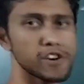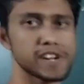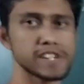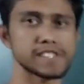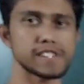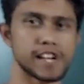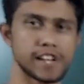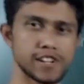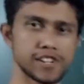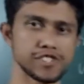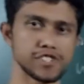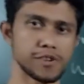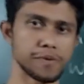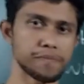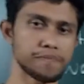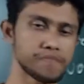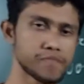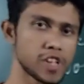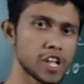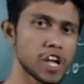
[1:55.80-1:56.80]
what is energy.
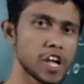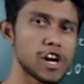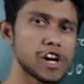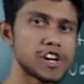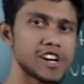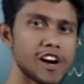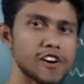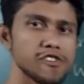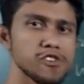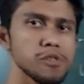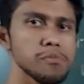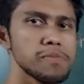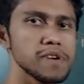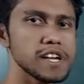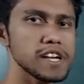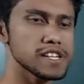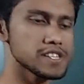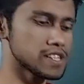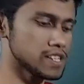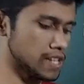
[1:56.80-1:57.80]
Now
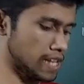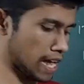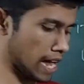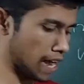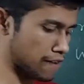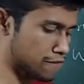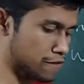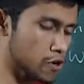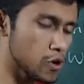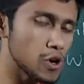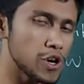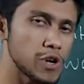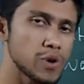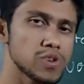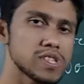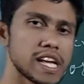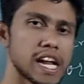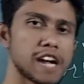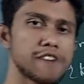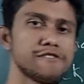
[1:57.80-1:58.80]
I've told
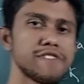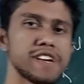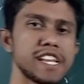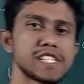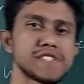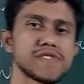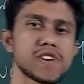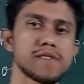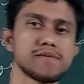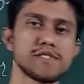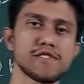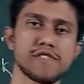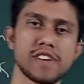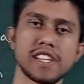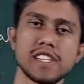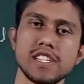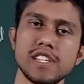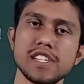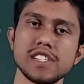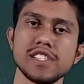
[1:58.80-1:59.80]
you there are various forms of
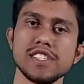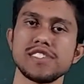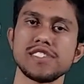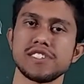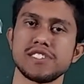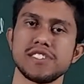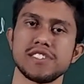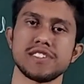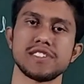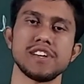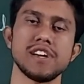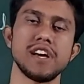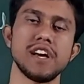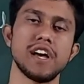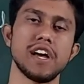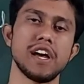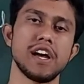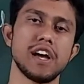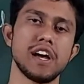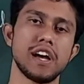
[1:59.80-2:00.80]
energy such as
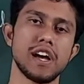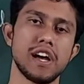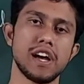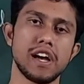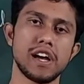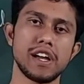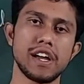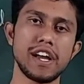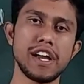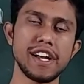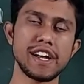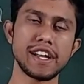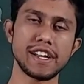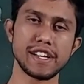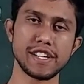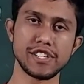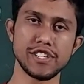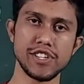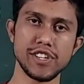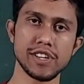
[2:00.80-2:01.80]
heat
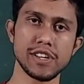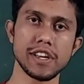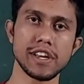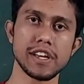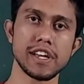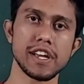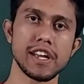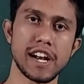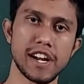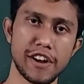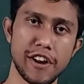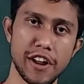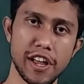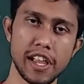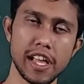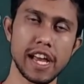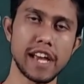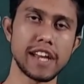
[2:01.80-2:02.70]
energy, electrical